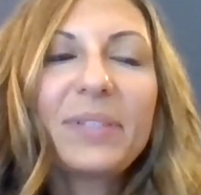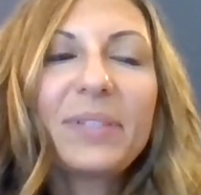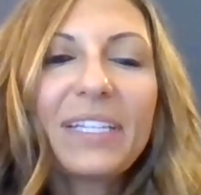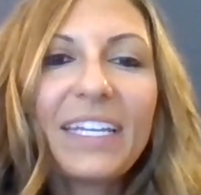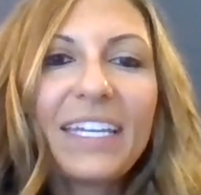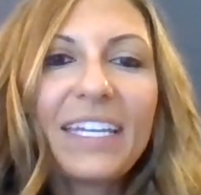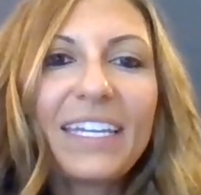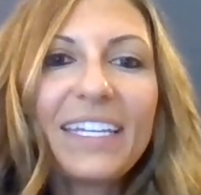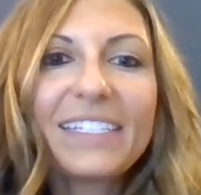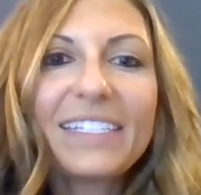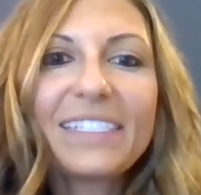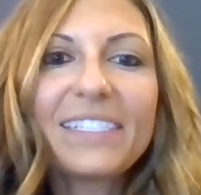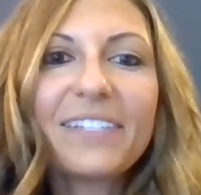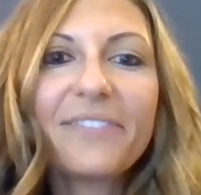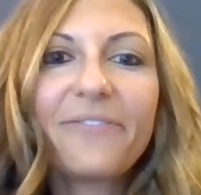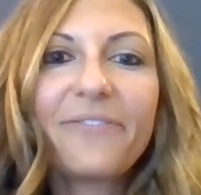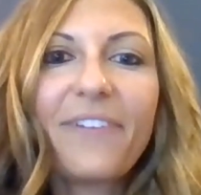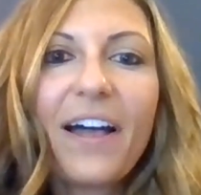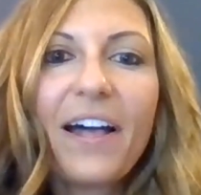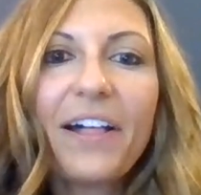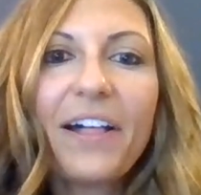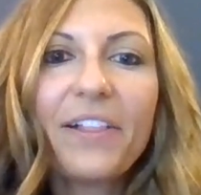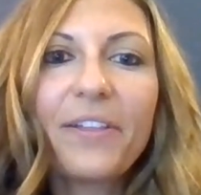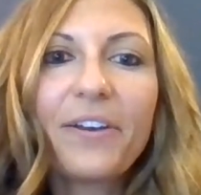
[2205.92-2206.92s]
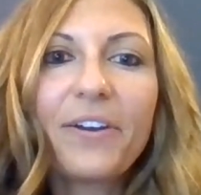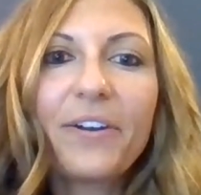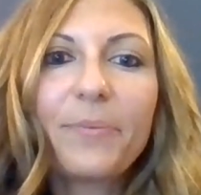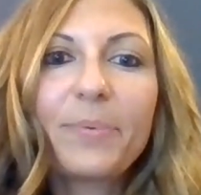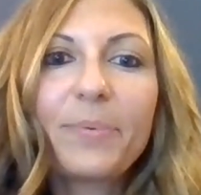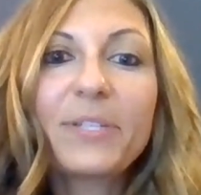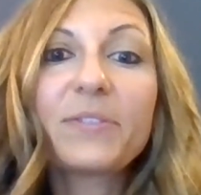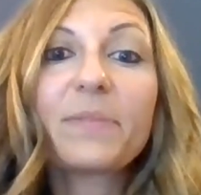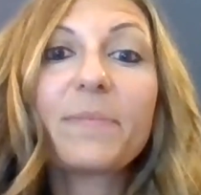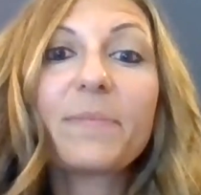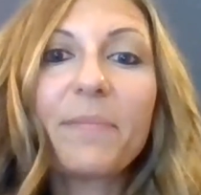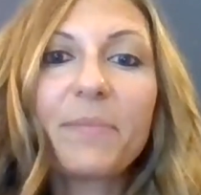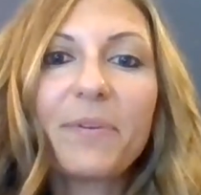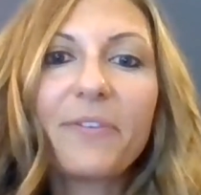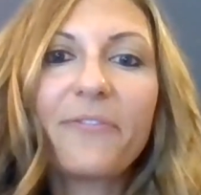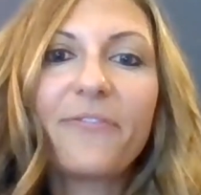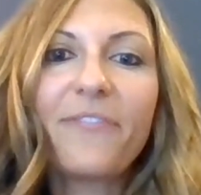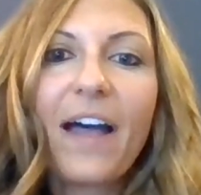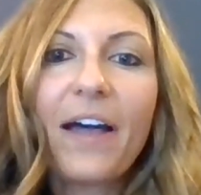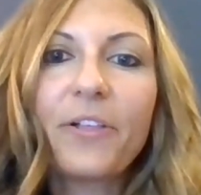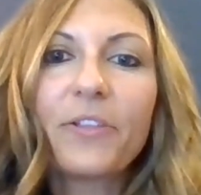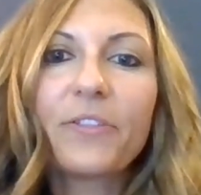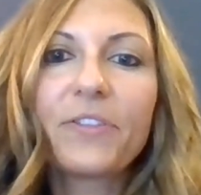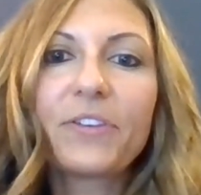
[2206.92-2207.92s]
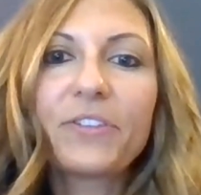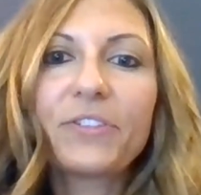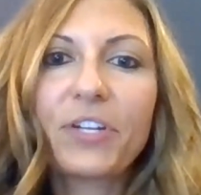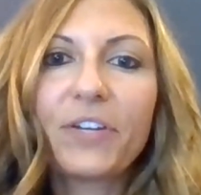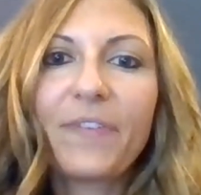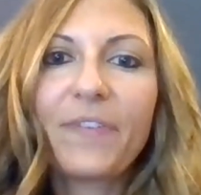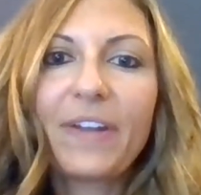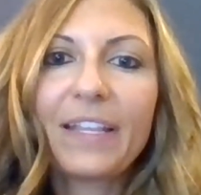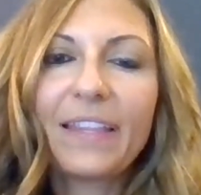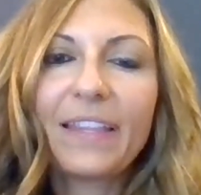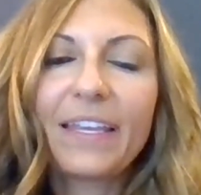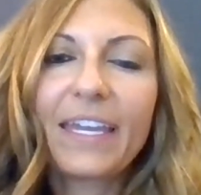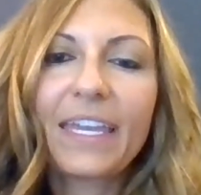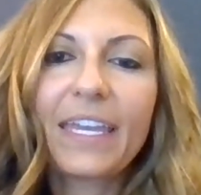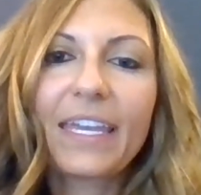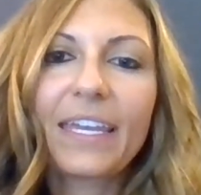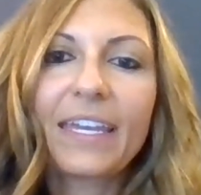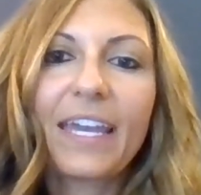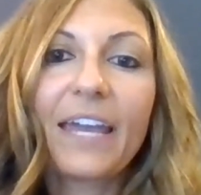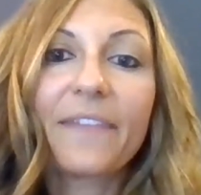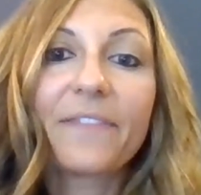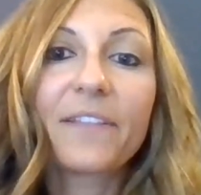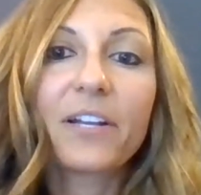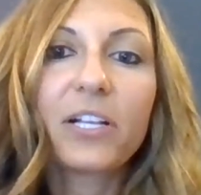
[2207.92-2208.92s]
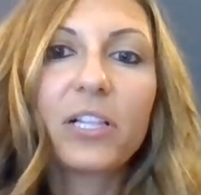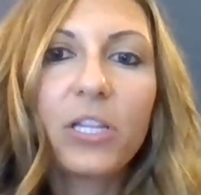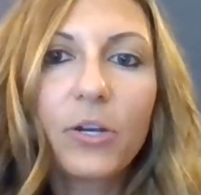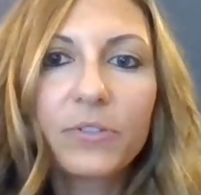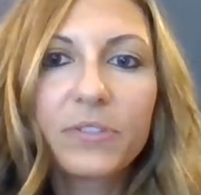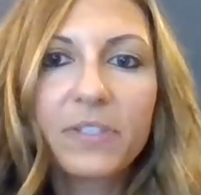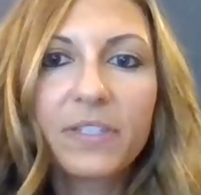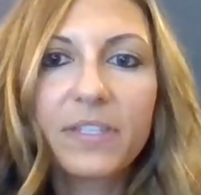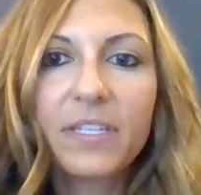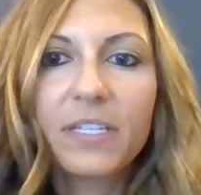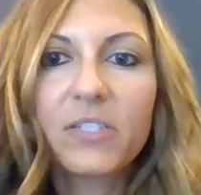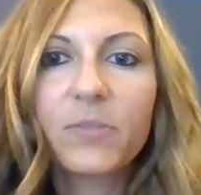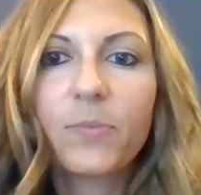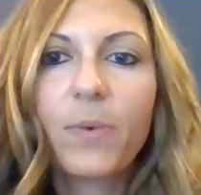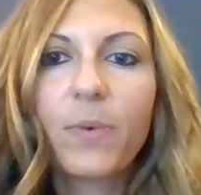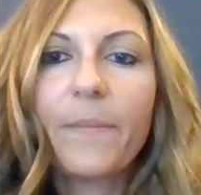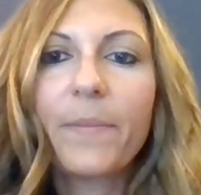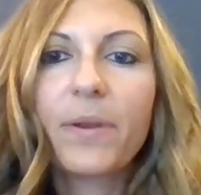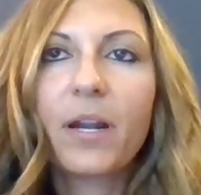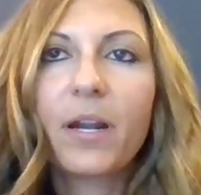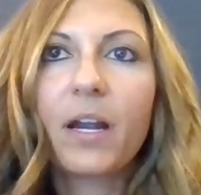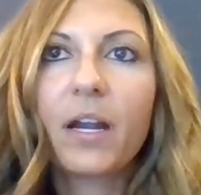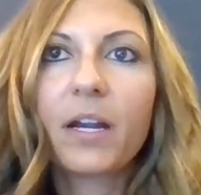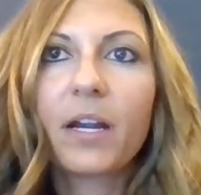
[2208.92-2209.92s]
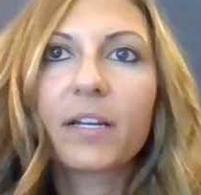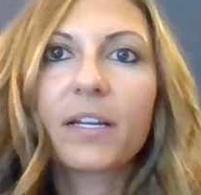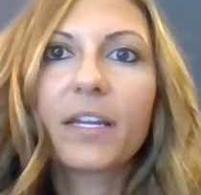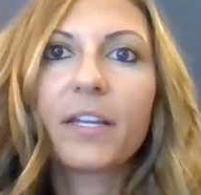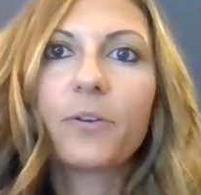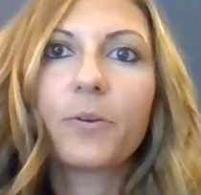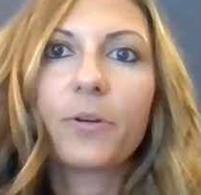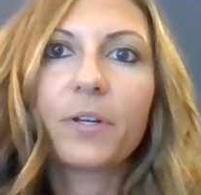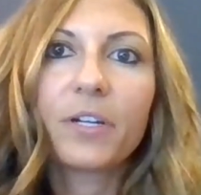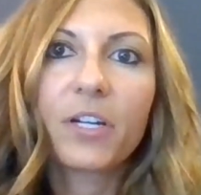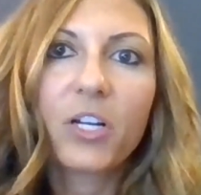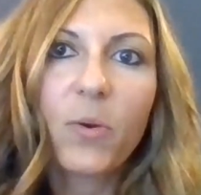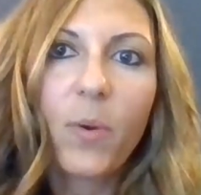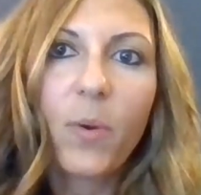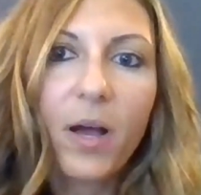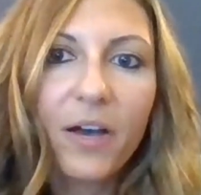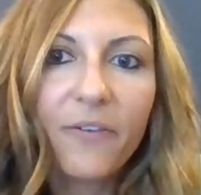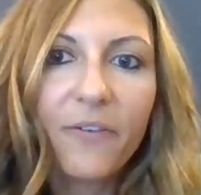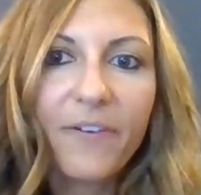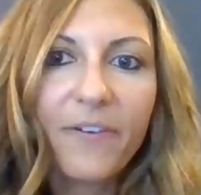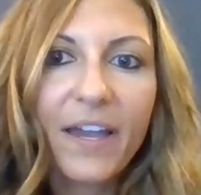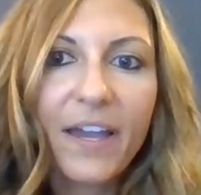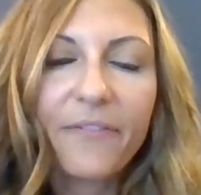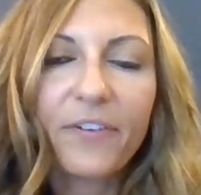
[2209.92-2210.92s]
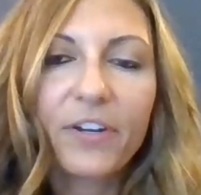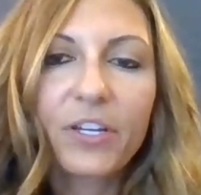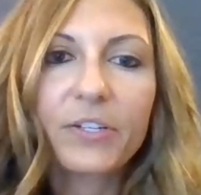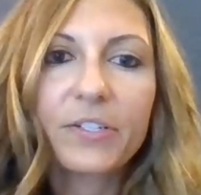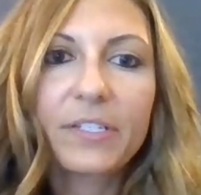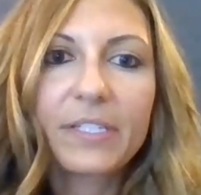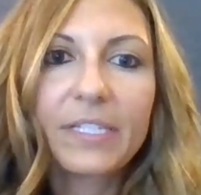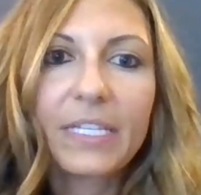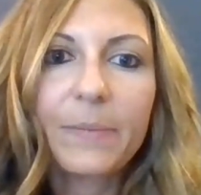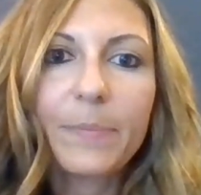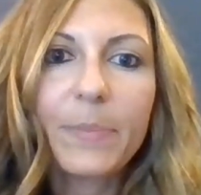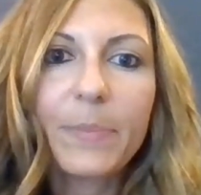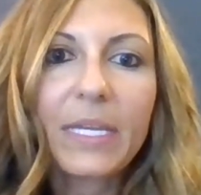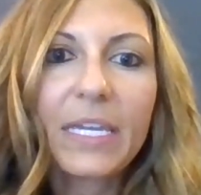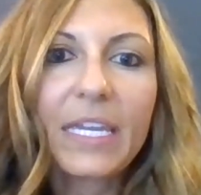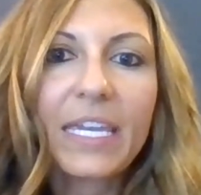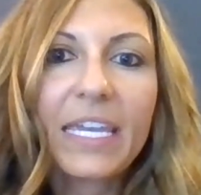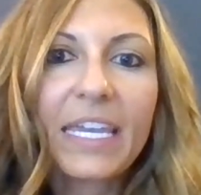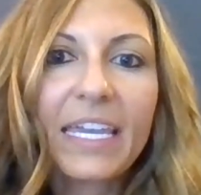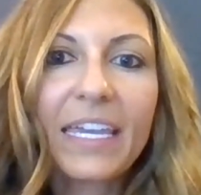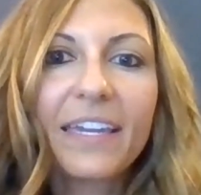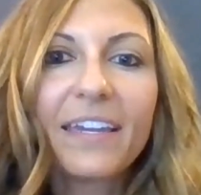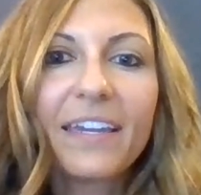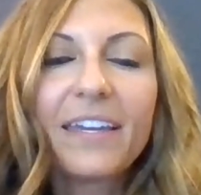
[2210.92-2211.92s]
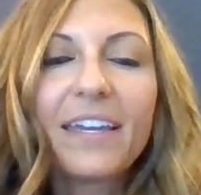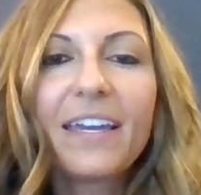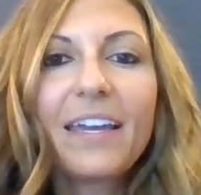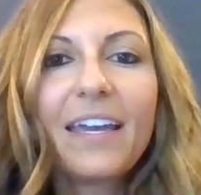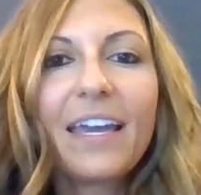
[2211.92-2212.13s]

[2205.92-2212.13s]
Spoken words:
Please remember to follow the survey link at the close of this webinar in order to qualify for your CPE.